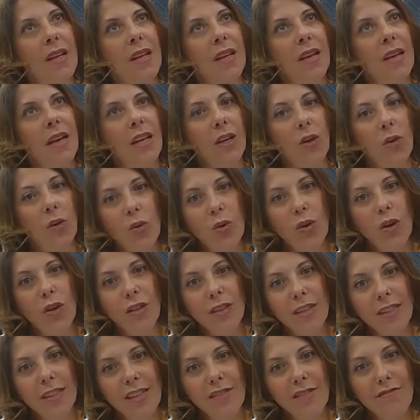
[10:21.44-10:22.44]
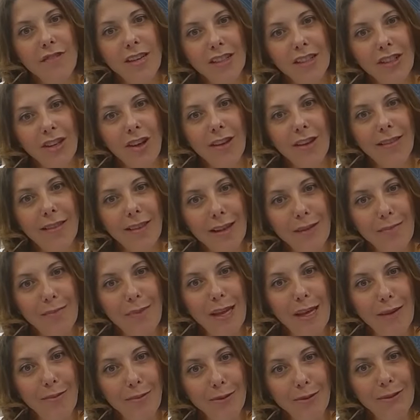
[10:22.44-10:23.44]
In all honesty, Richard, I think
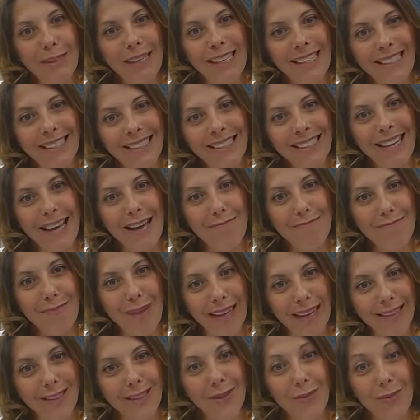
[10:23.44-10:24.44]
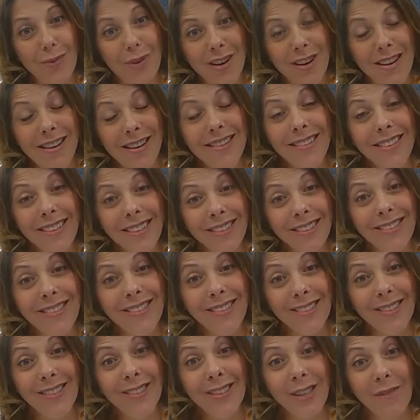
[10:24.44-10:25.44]
people need to get back to work
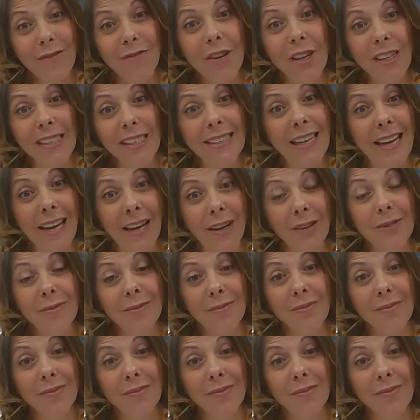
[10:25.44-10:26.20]
to find out.